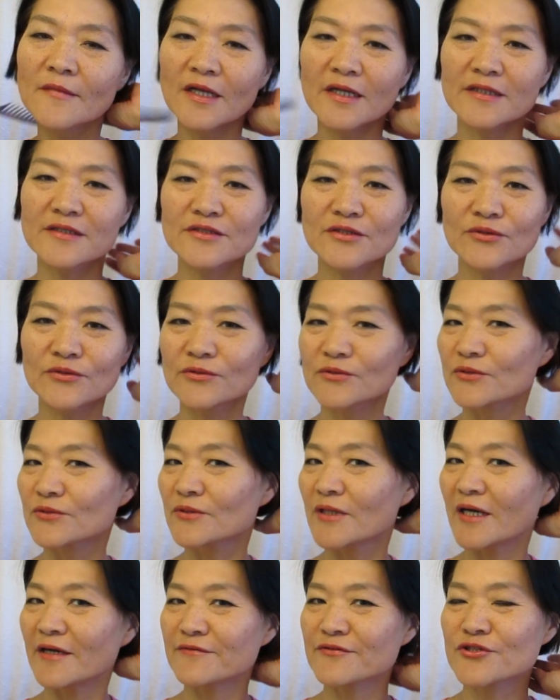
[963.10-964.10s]
It's good to
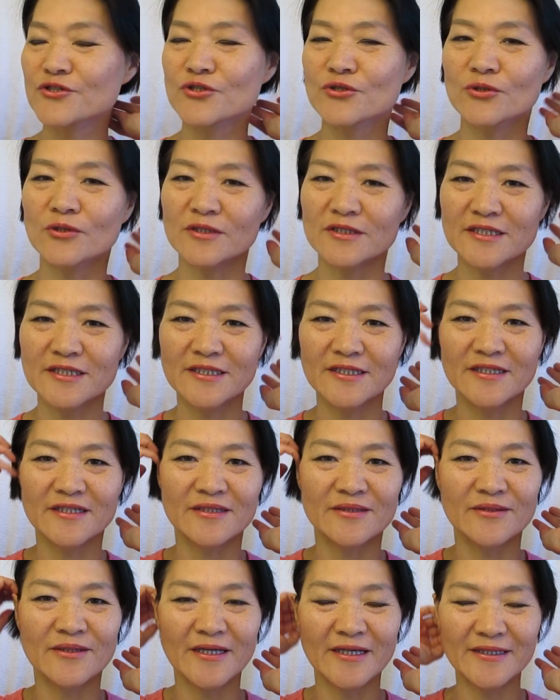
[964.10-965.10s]
have short
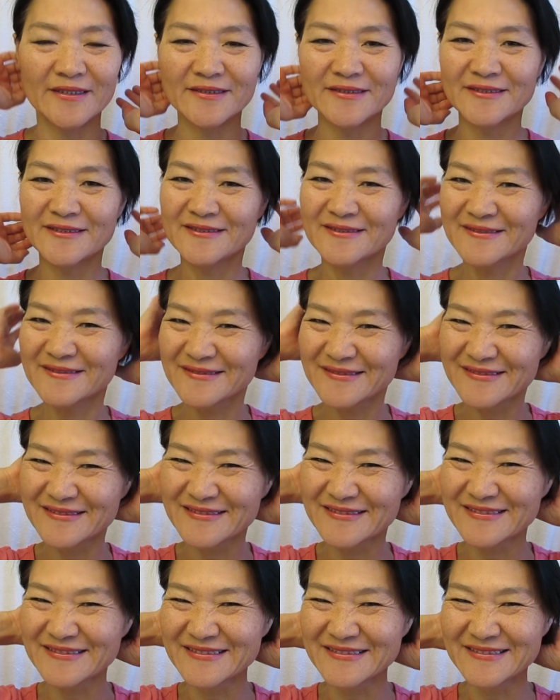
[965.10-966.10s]
hair,
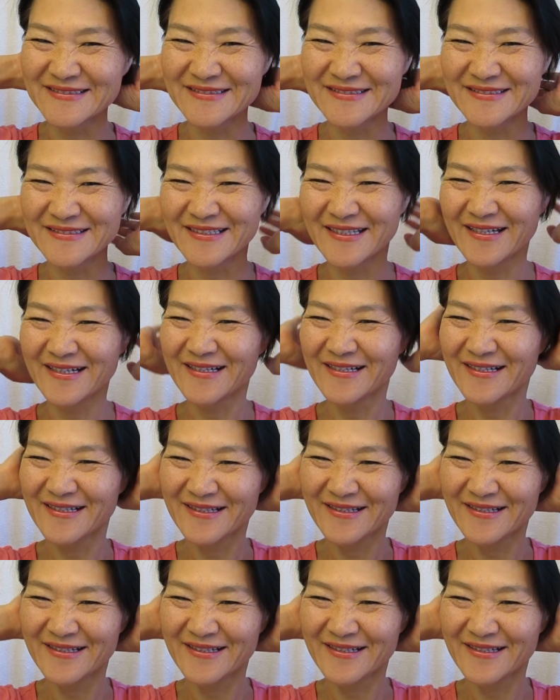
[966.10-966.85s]
right?